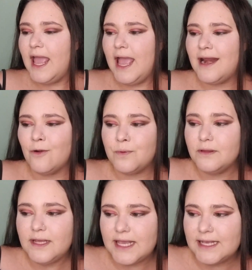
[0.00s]
And I
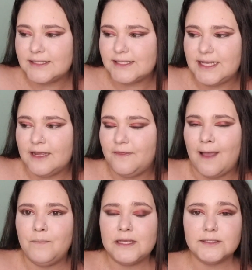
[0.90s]
really can't stand
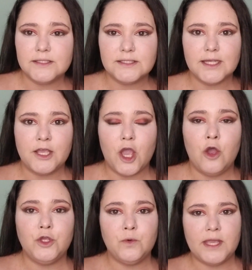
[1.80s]
that, because it's like,
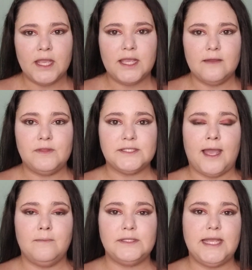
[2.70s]
oh, you can't give the
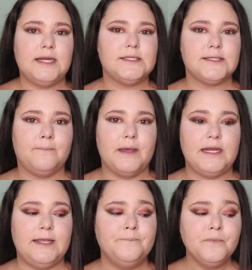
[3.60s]
time of day to
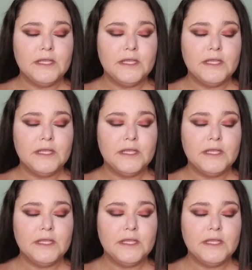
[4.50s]
somebody